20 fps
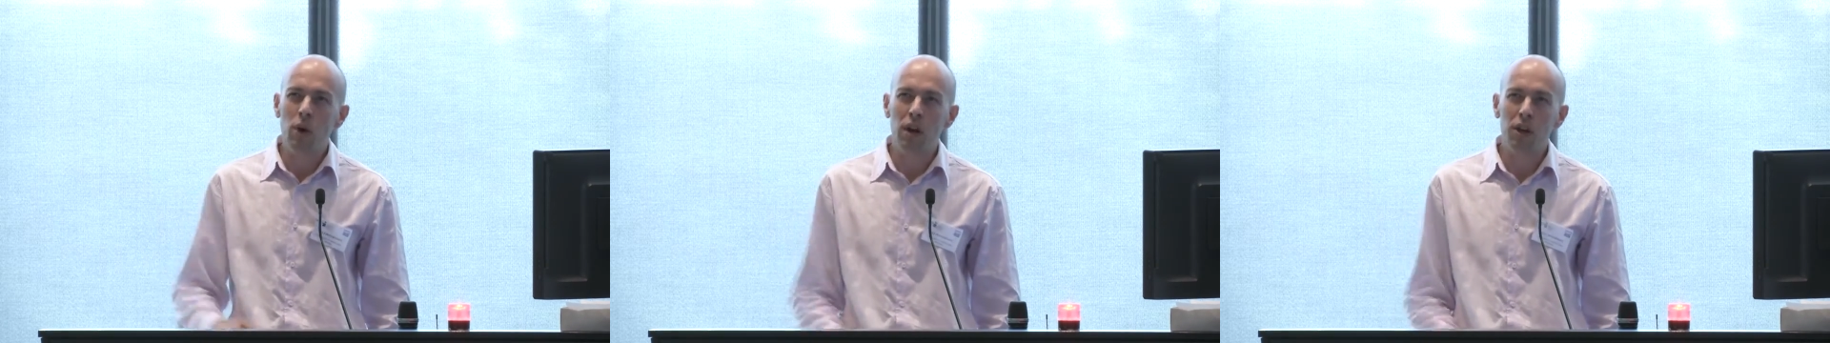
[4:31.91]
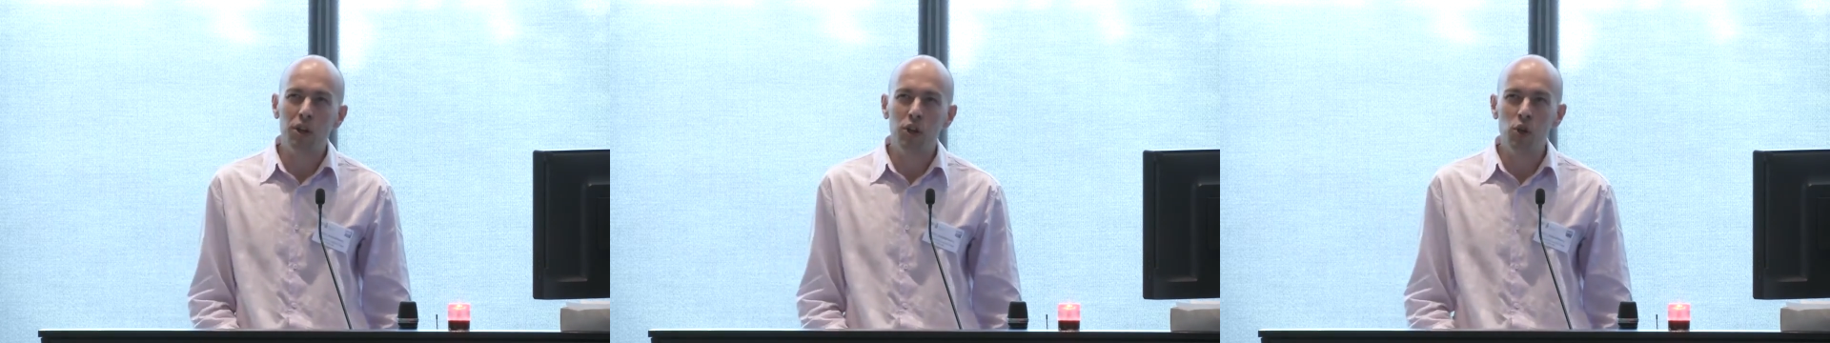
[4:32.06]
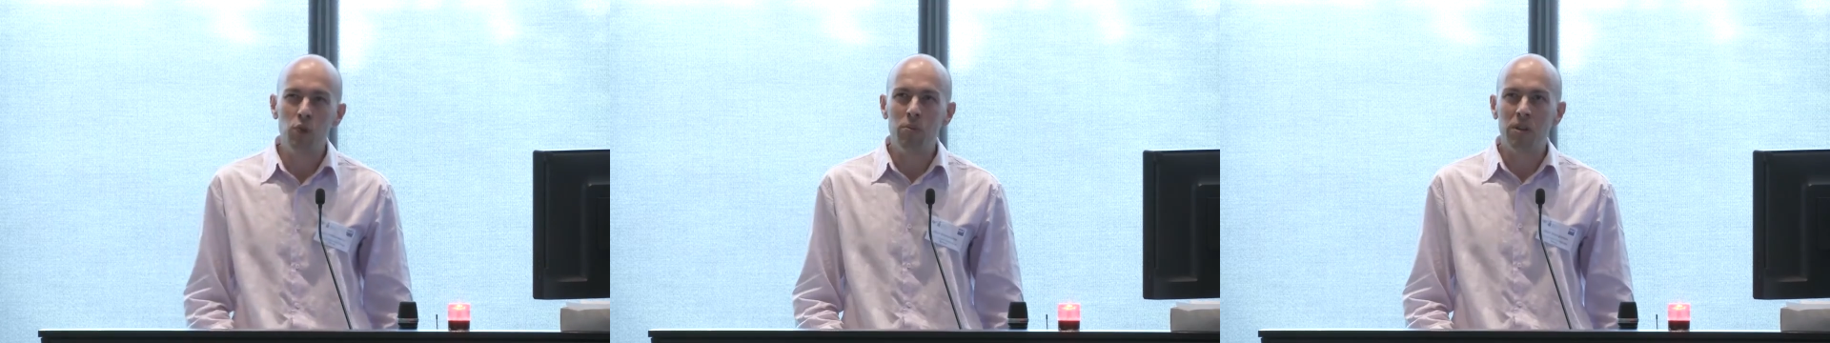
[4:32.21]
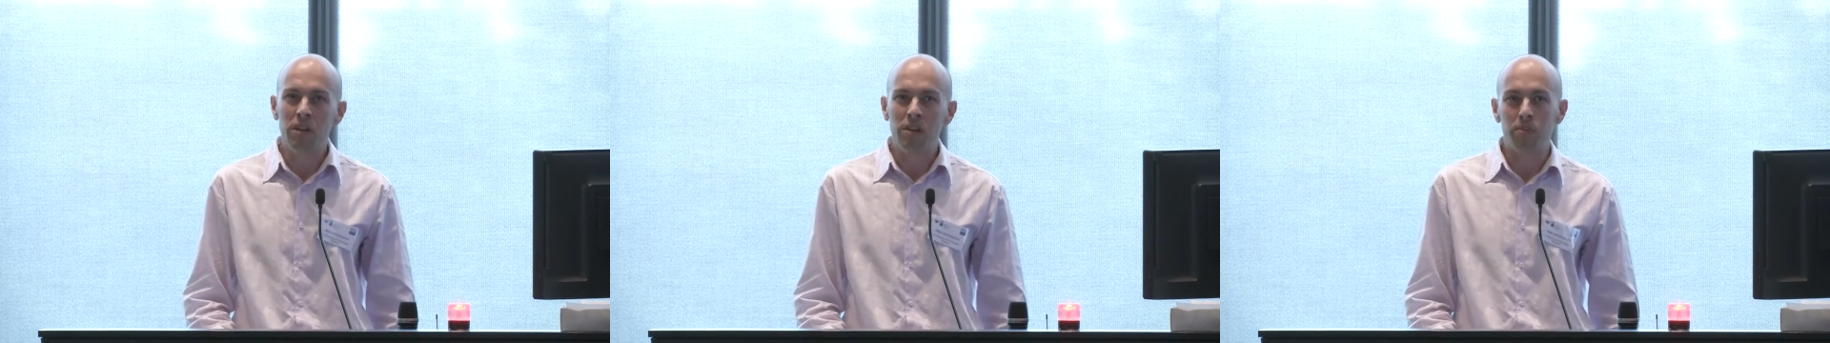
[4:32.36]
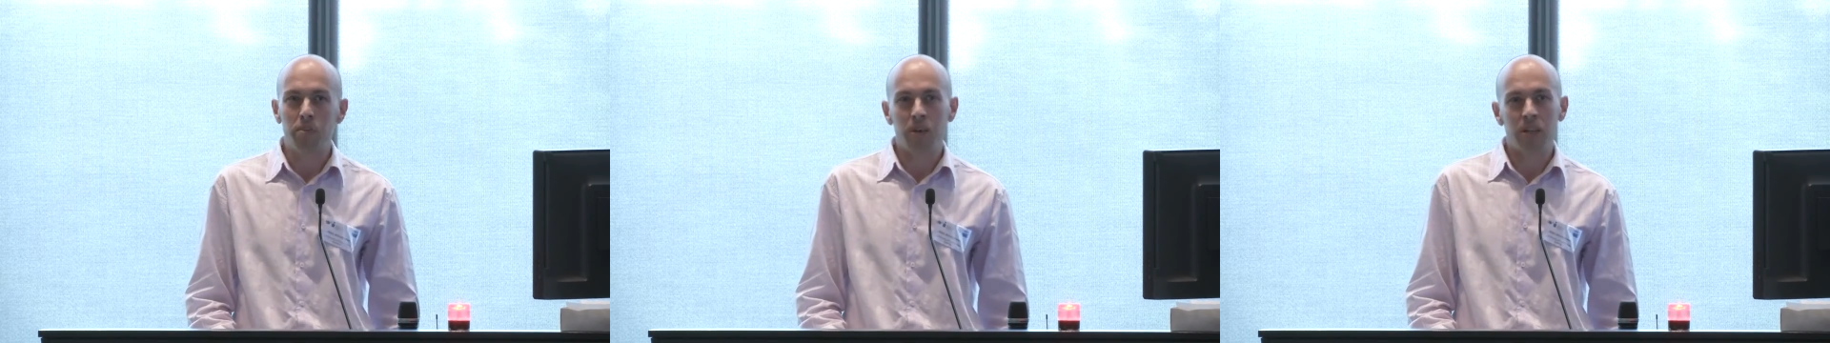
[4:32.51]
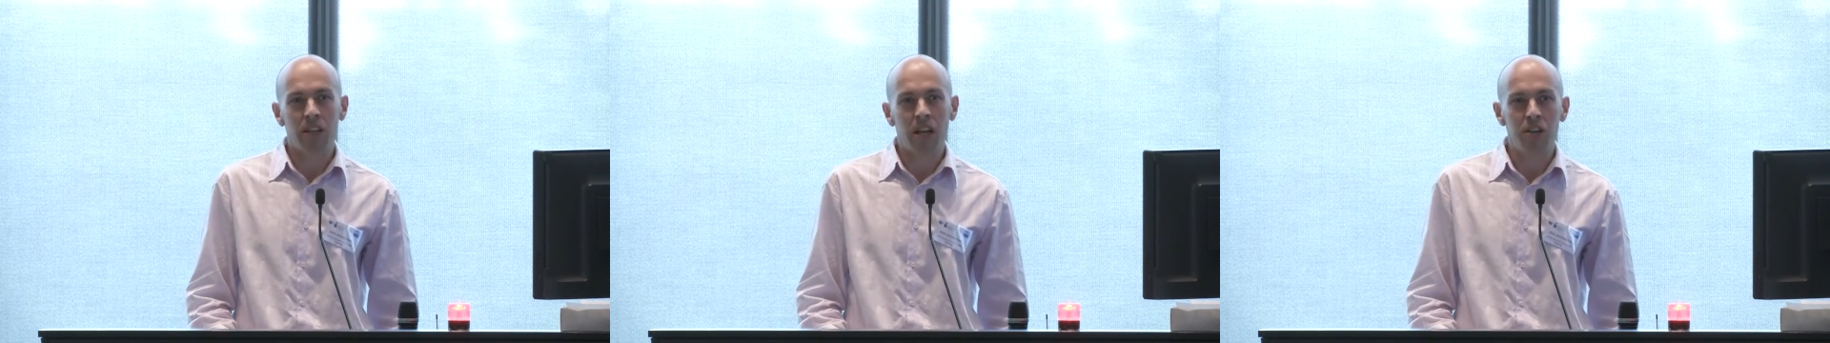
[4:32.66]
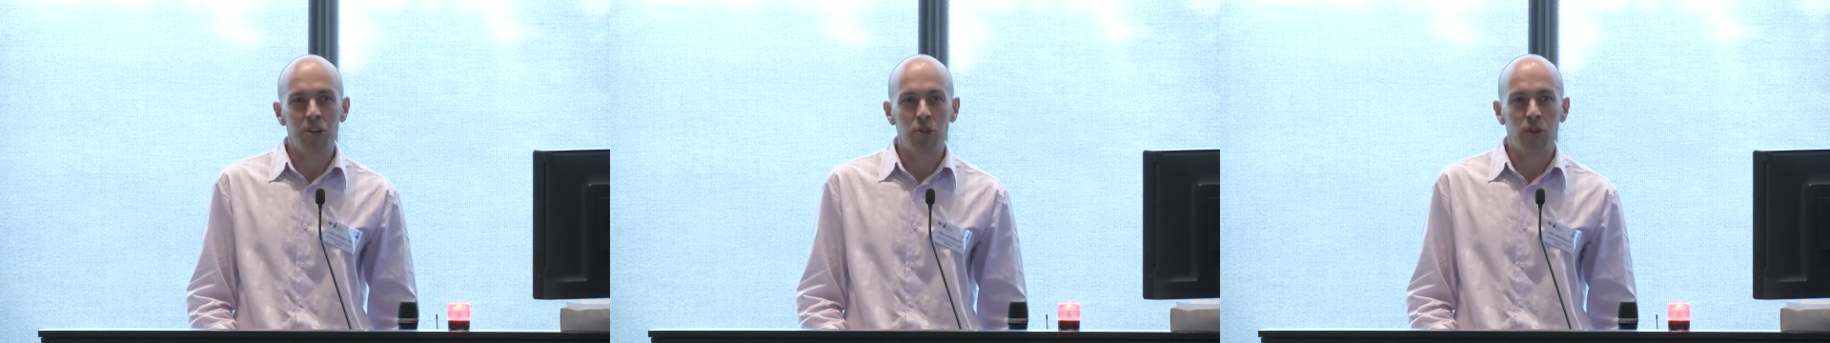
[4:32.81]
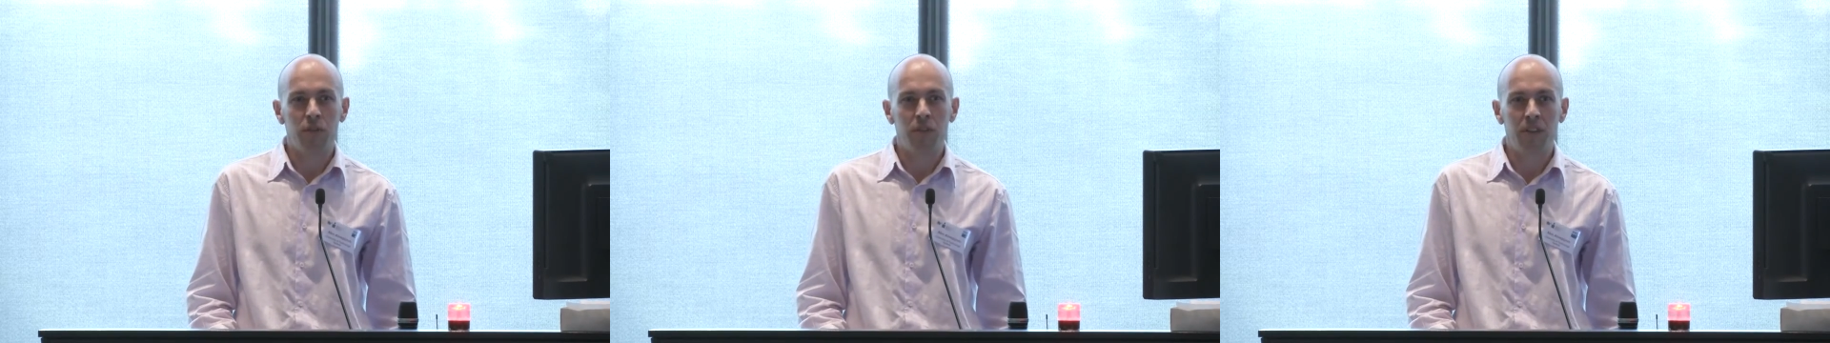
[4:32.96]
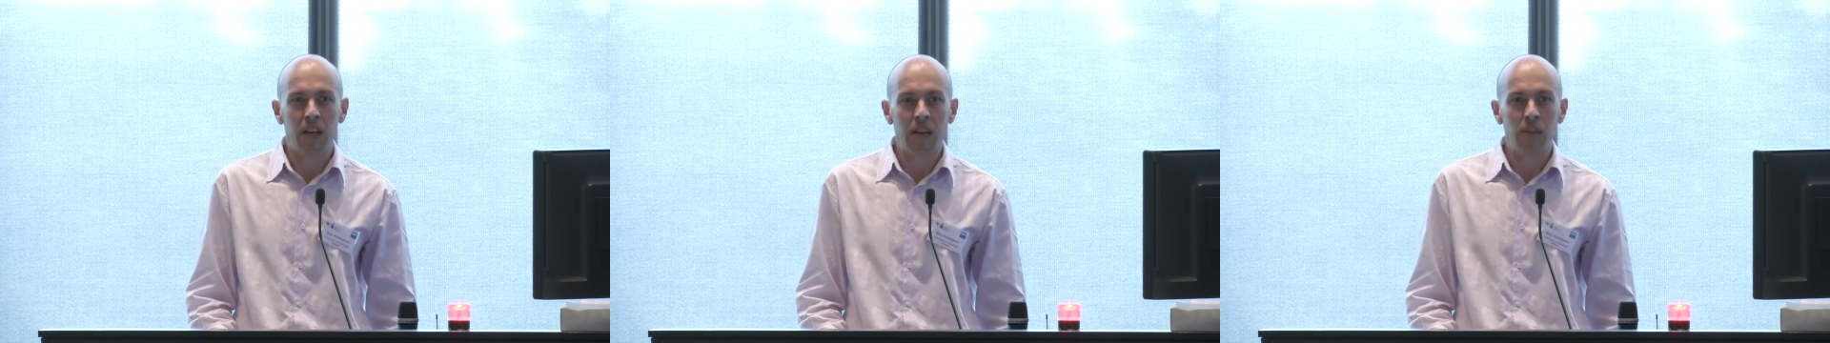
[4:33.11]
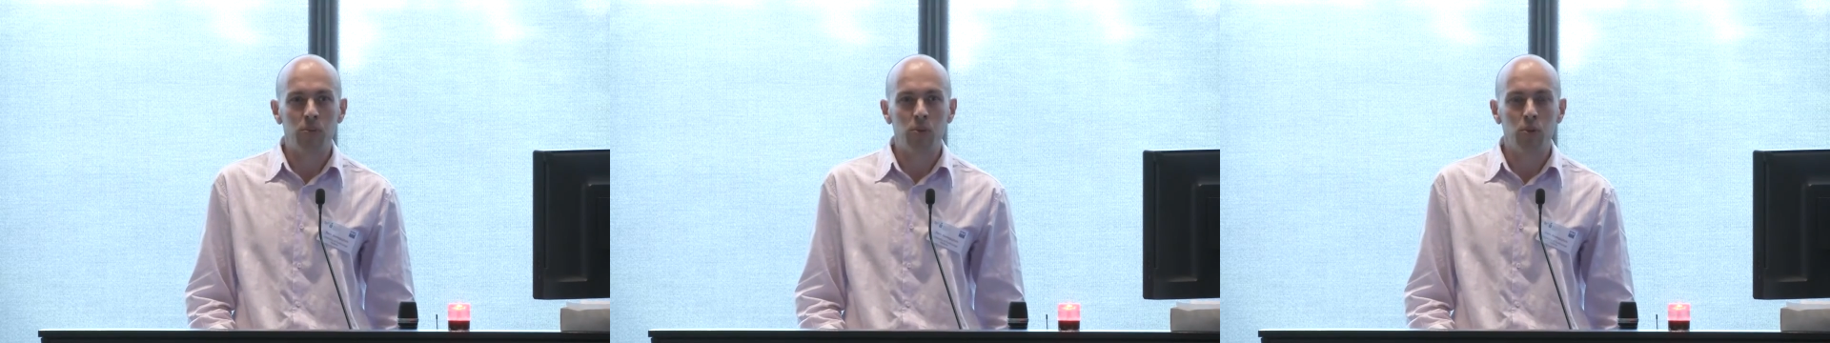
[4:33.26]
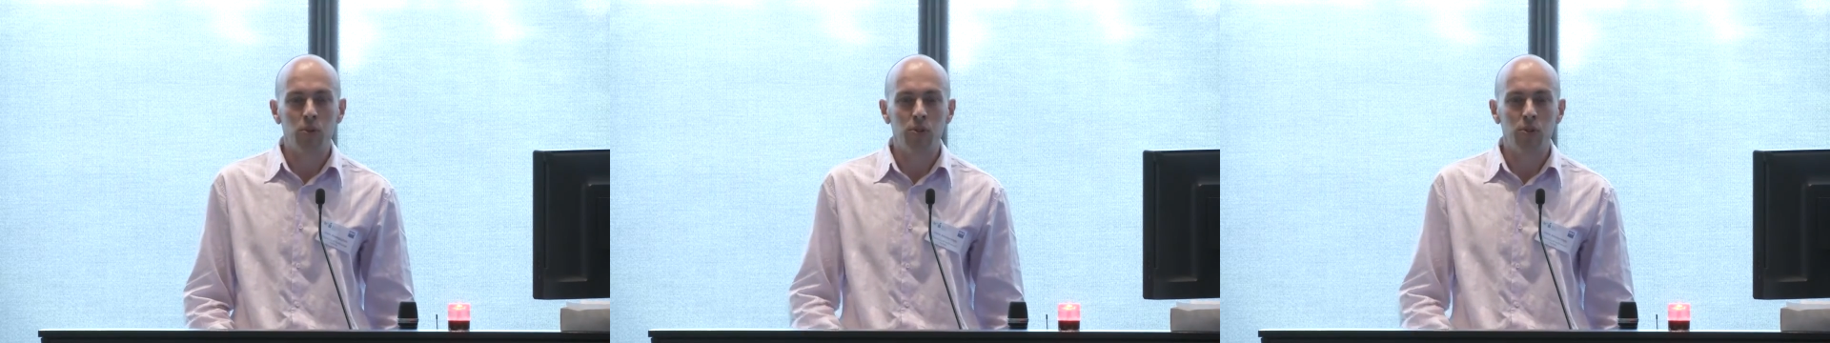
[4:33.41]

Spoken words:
a human interpretation of an animal.